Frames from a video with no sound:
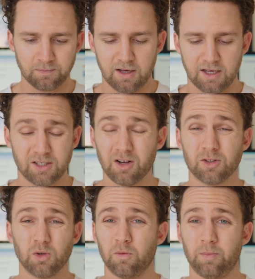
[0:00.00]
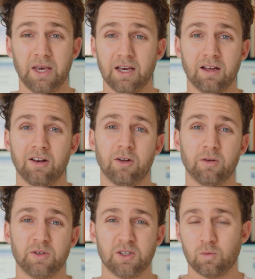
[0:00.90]
It starts off being a lot
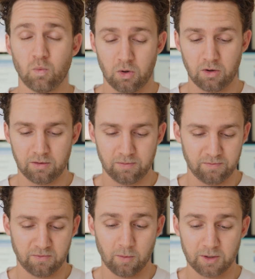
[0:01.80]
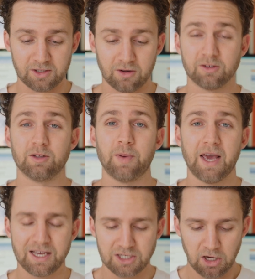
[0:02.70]
of just word vomit onto the
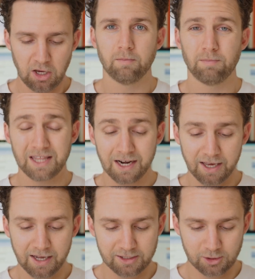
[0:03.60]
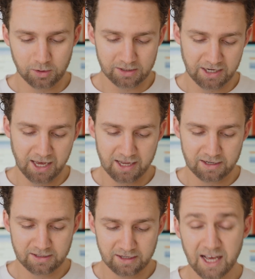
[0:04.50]
page, but then I get into it
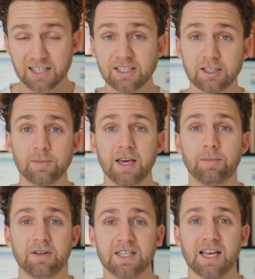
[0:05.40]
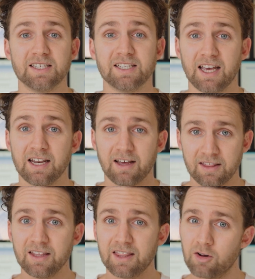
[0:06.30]
and it actually does make a bit of sense, and I
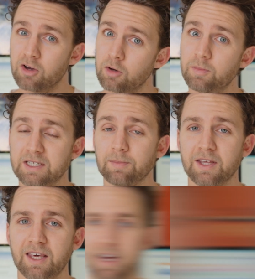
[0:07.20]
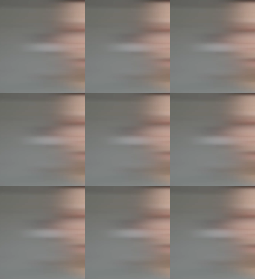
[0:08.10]
think there could be something here.